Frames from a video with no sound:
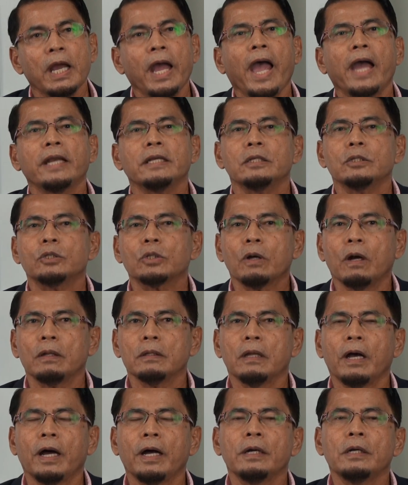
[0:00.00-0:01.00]
and
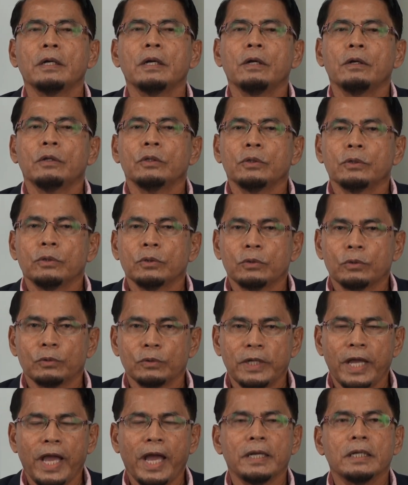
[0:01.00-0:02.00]
inshallah, through
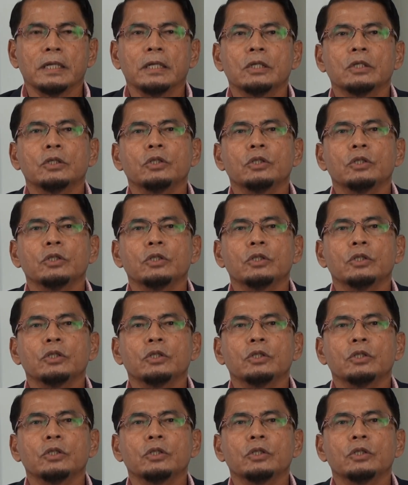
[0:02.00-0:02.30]
that,